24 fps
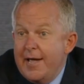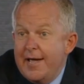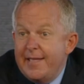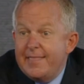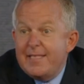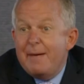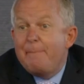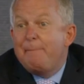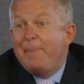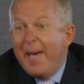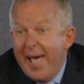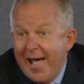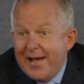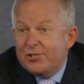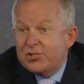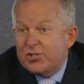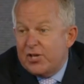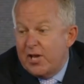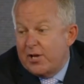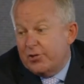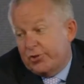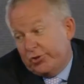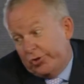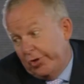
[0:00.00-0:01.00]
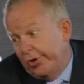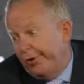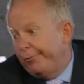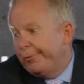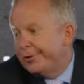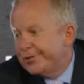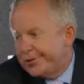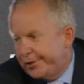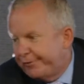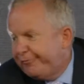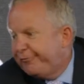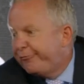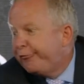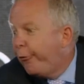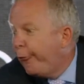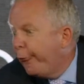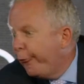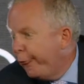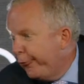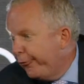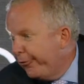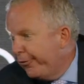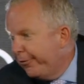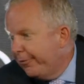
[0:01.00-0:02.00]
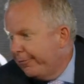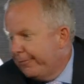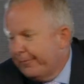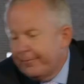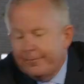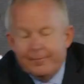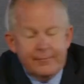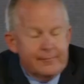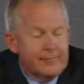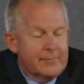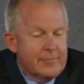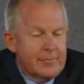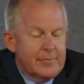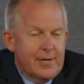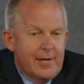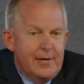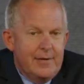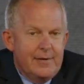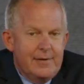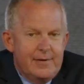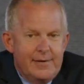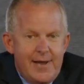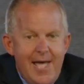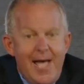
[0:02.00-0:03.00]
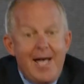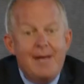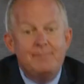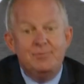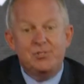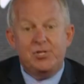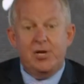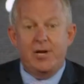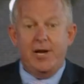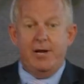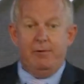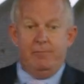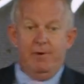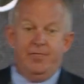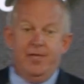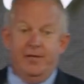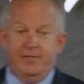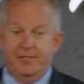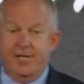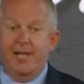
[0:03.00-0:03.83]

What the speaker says: And the bank says, sir, was it fraud? Now I'm sitting with a